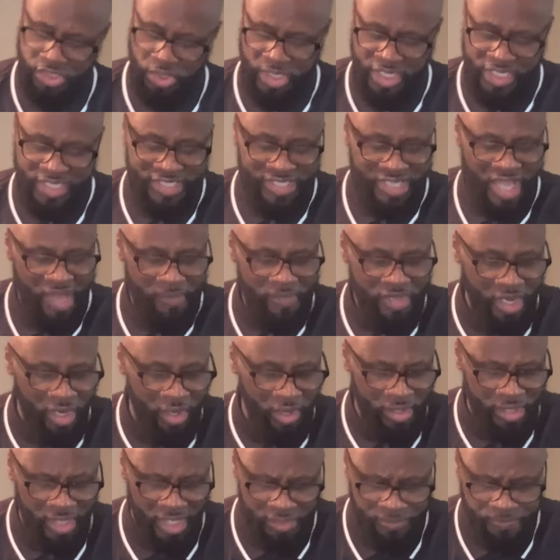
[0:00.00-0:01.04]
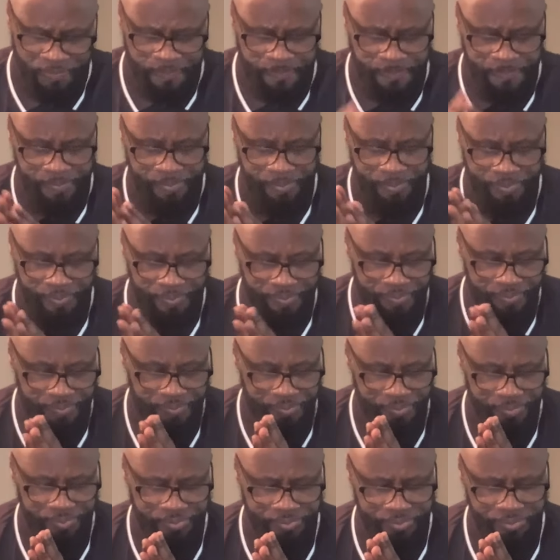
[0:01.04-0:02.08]
So Lord. to sum it all up. It's good.
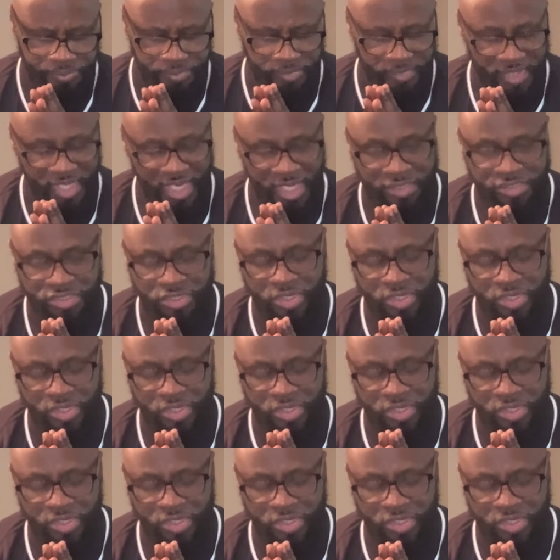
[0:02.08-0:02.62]
It's good.